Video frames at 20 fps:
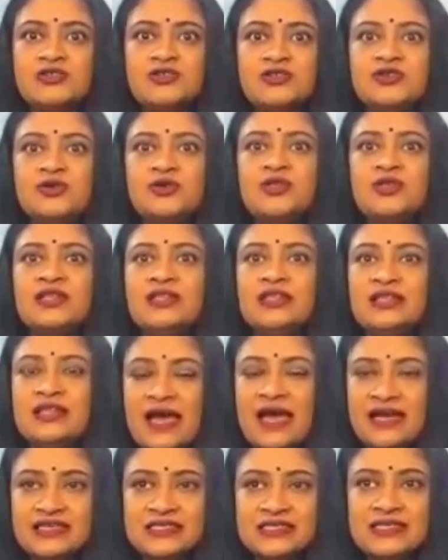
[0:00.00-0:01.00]
So
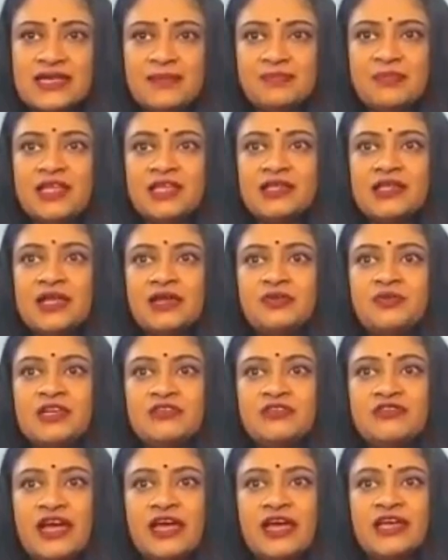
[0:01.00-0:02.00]
that is something that
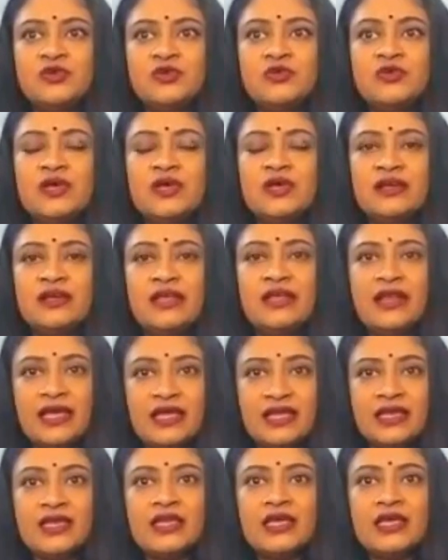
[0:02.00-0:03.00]
we try to
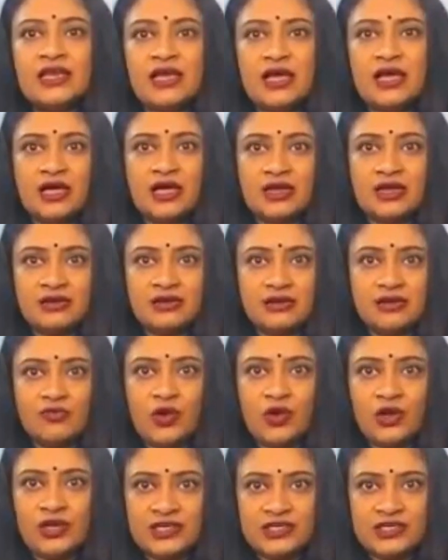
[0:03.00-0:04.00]
ingrain in our
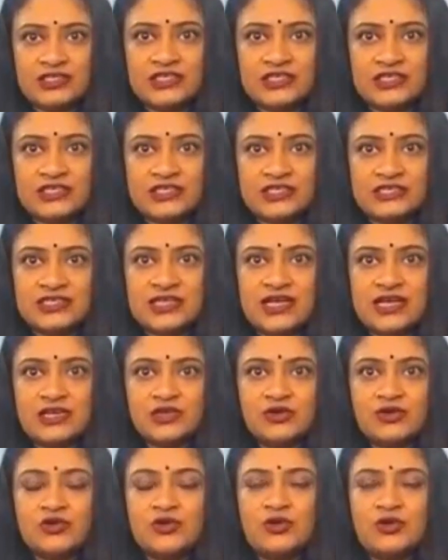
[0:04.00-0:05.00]
volunteers
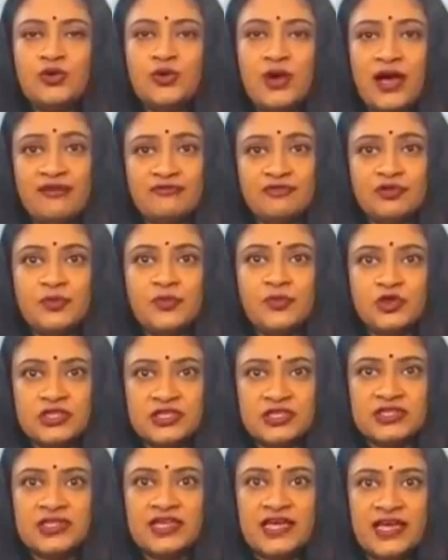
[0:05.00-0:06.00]
that you have to put
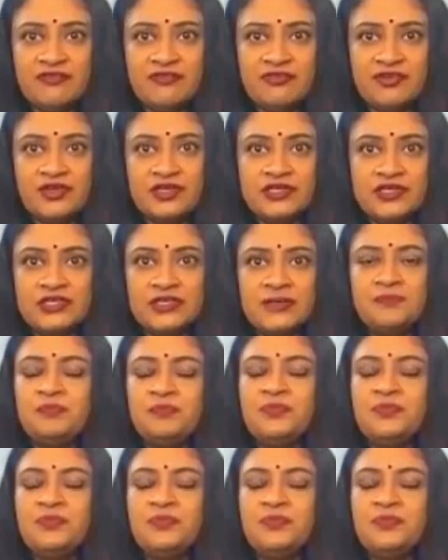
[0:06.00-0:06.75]
in the effort.